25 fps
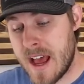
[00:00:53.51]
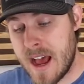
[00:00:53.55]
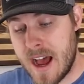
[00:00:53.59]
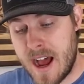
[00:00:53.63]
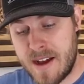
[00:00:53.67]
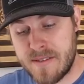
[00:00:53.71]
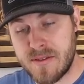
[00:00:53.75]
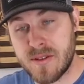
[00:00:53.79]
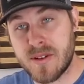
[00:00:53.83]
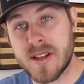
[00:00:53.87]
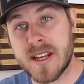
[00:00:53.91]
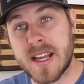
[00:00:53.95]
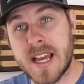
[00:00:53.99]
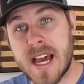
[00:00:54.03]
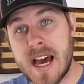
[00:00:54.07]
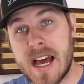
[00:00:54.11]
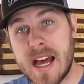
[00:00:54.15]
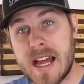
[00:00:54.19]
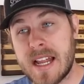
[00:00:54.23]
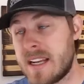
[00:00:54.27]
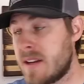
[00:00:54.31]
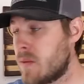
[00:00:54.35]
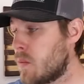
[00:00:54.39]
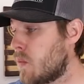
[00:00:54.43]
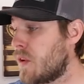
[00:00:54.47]
I've only
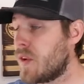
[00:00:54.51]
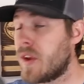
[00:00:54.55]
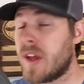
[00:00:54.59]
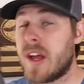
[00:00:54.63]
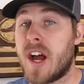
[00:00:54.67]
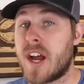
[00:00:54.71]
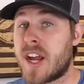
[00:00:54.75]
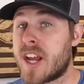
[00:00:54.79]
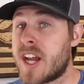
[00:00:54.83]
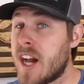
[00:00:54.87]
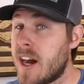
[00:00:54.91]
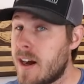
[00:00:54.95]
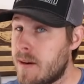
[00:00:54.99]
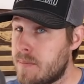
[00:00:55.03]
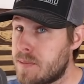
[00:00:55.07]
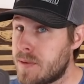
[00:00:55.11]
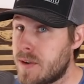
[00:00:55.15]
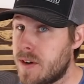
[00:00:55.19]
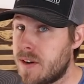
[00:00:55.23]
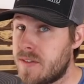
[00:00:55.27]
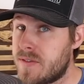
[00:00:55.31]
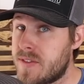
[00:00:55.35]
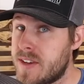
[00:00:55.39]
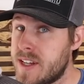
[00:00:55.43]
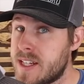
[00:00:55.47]
got a
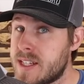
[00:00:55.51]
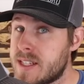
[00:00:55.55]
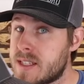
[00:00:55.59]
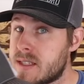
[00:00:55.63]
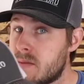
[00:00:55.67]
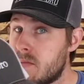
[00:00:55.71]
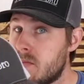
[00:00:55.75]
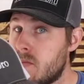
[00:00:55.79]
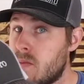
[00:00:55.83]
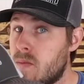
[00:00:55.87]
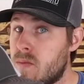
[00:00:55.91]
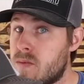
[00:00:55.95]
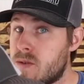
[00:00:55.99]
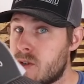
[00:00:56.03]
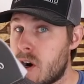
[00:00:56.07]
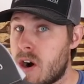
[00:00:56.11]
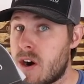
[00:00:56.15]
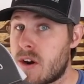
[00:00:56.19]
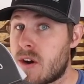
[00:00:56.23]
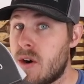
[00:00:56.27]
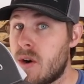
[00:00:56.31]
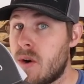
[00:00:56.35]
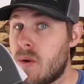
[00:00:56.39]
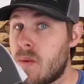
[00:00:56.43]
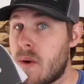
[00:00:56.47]
couple of these
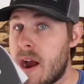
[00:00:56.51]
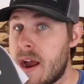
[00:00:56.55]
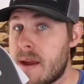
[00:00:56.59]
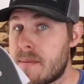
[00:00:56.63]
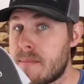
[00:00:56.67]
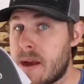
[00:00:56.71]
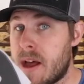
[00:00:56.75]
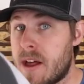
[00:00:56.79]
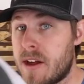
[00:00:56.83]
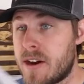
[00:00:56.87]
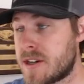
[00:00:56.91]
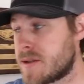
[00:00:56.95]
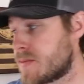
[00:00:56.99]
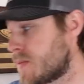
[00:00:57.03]
charcoal and white Mallard's